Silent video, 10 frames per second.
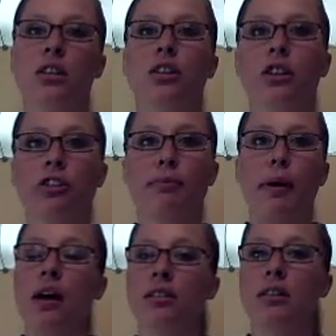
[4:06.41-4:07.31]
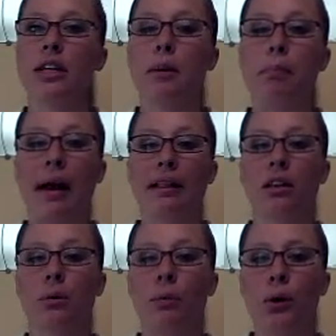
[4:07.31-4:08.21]
Nerf balls, and My
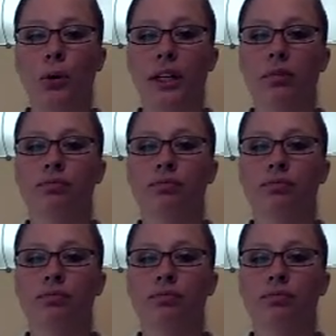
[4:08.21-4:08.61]
Little Pony.